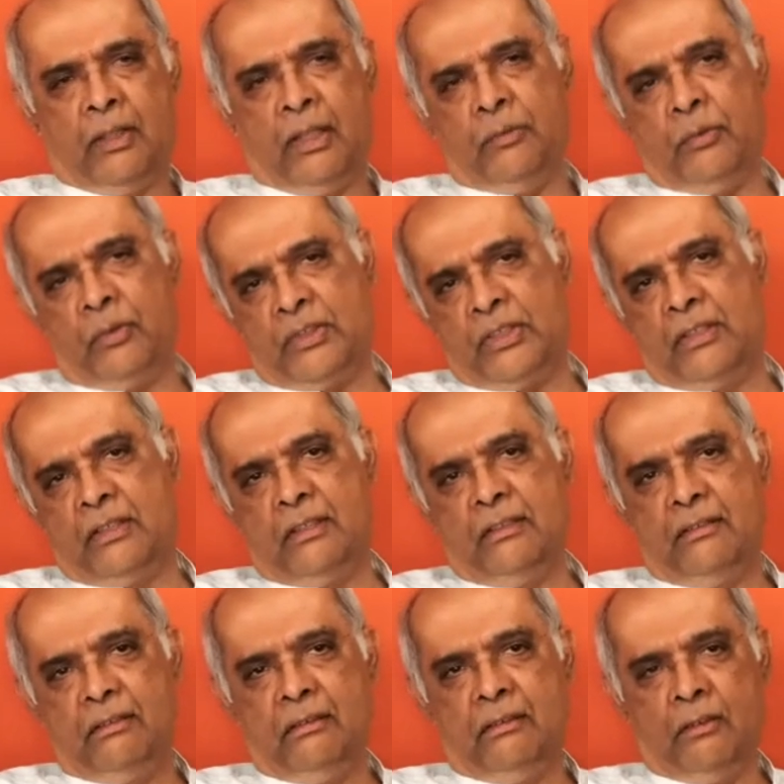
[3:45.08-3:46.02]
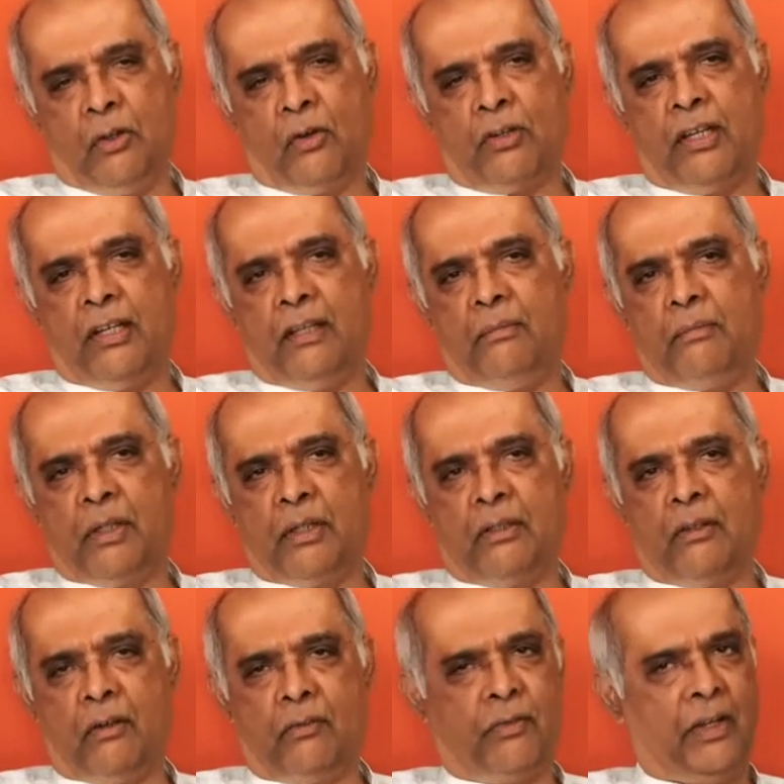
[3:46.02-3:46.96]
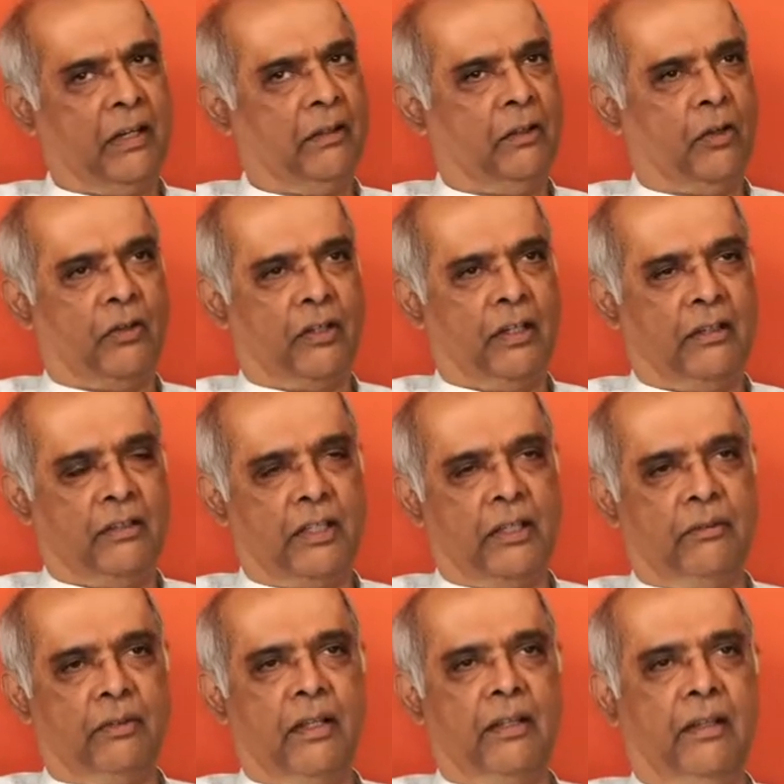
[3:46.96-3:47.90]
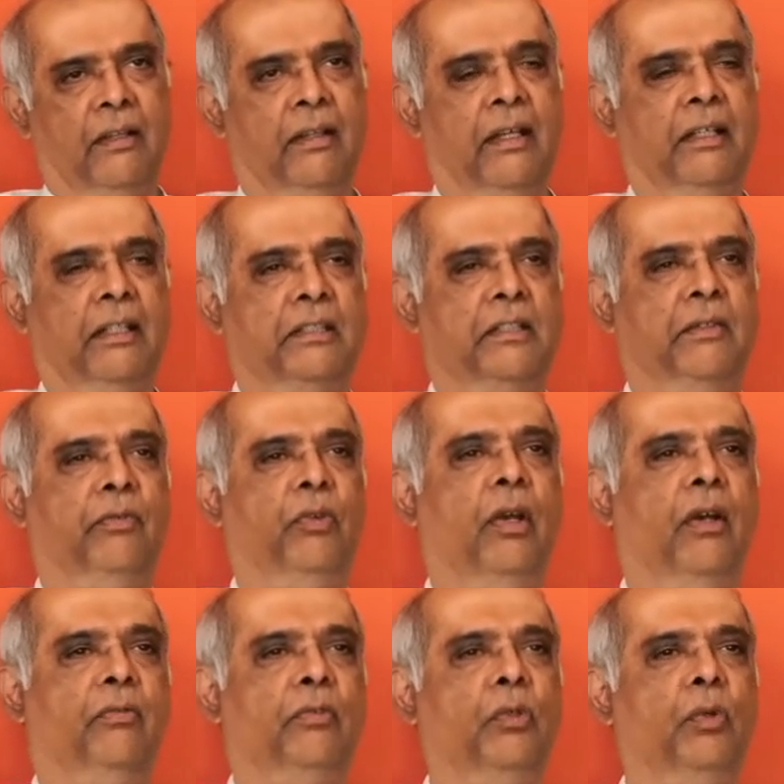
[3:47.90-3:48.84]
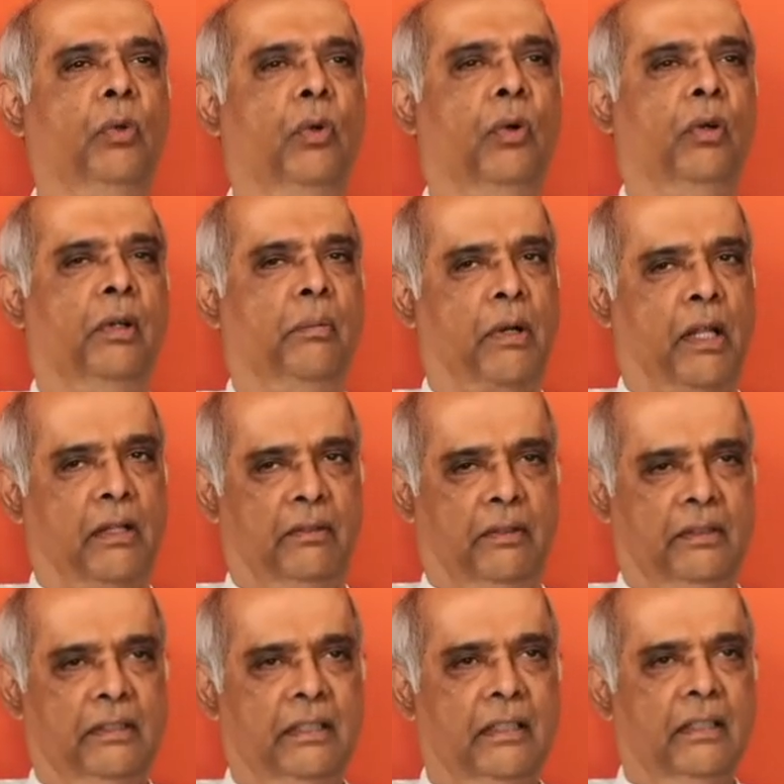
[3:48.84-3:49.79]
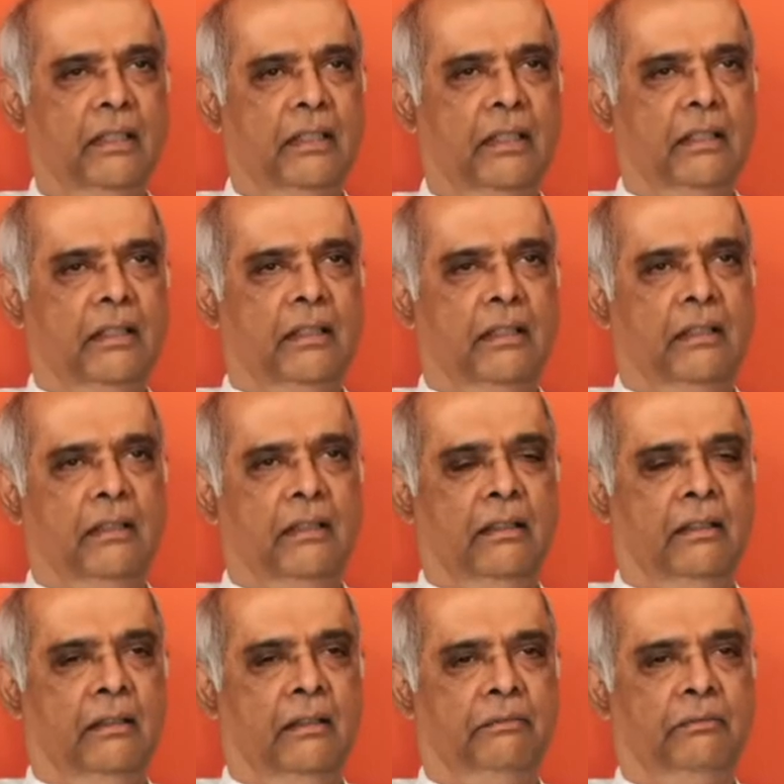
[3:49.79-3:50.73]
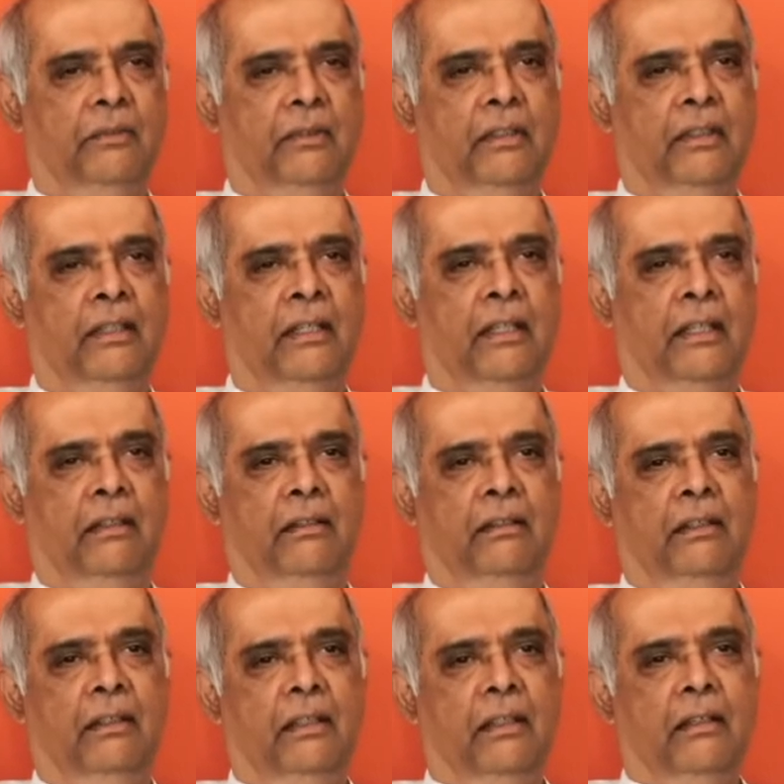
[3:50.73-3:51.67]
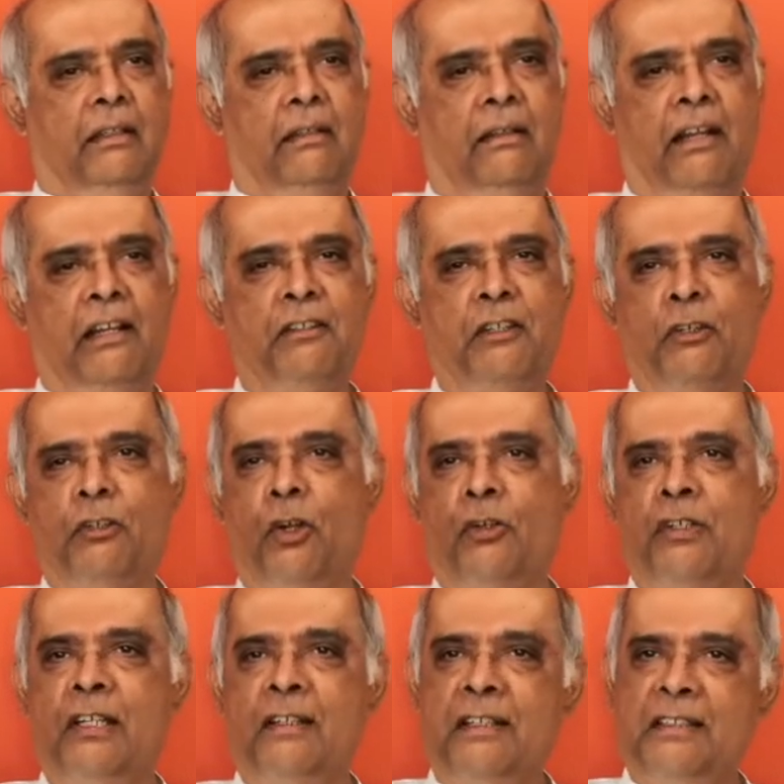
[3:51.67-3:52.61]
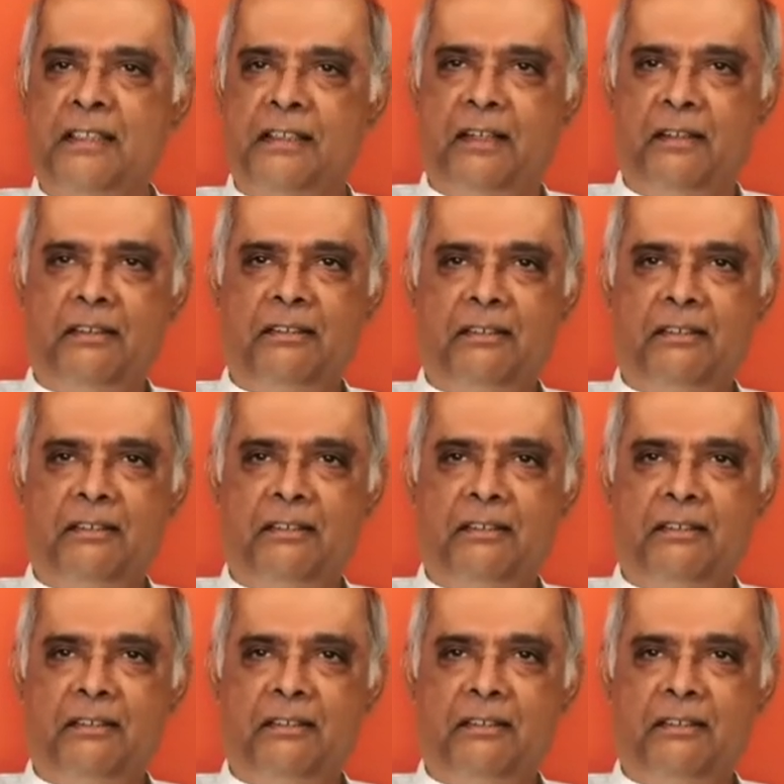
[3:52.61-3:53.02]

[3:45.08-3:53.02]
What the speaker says: was naughty, but not very naughty. See, the thing is, if you have two older brothers, they rein your naughtiness in.